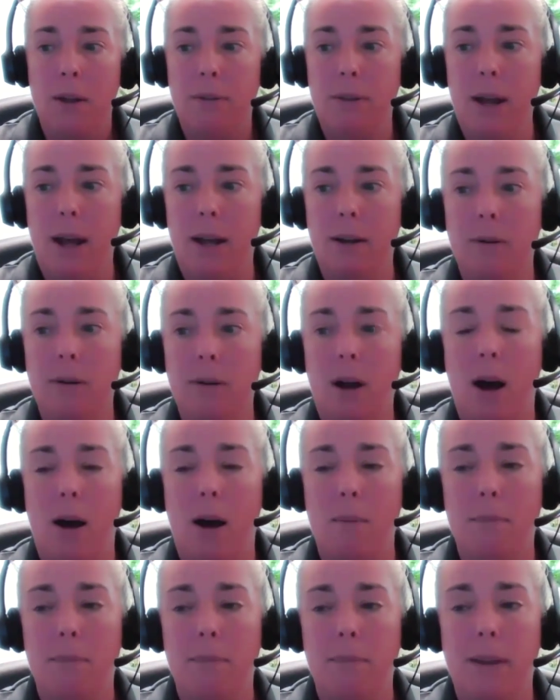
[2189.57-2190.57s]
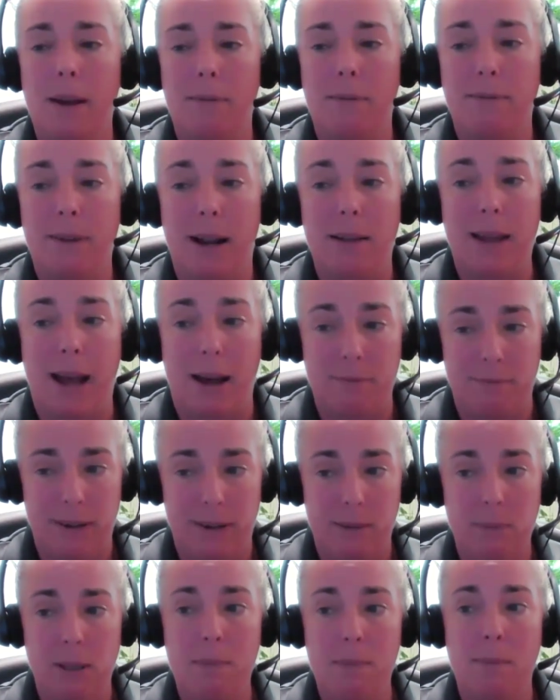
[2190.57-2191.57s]
then that
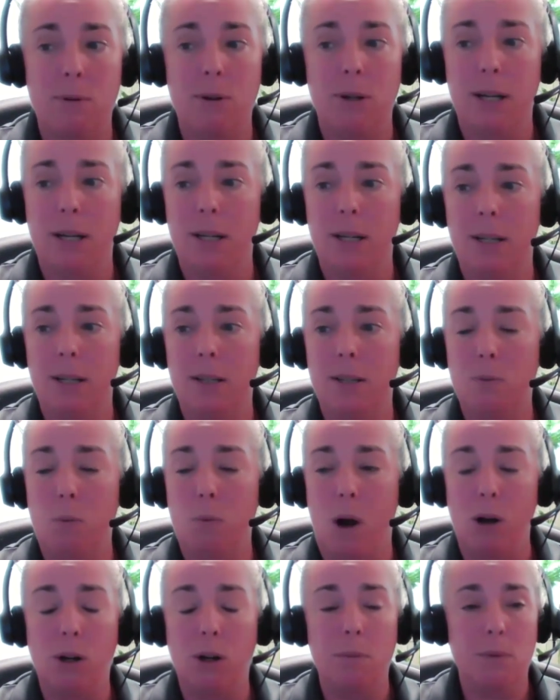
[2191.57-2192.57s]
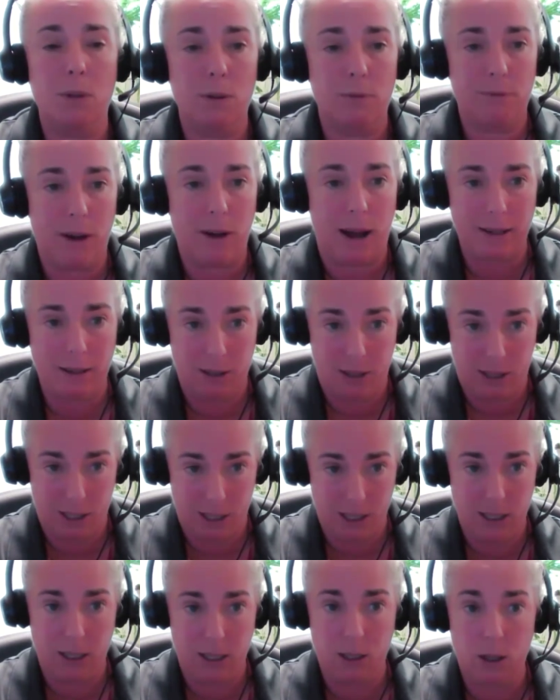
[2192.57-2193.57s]
family member is welcome to find
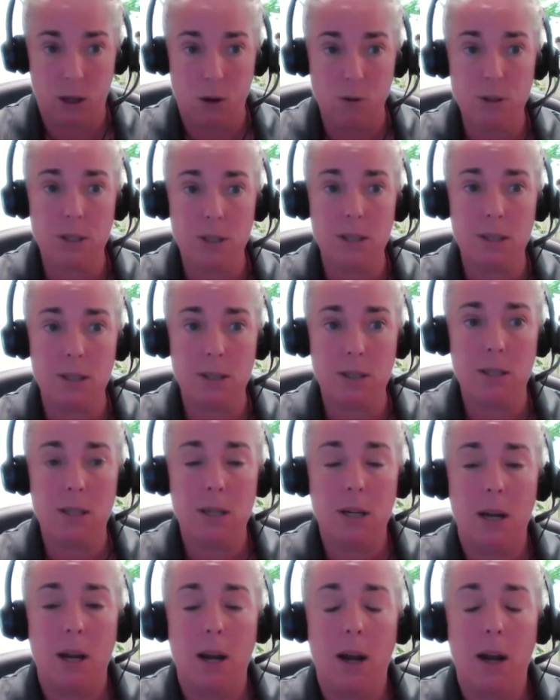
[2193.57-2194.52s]
the closest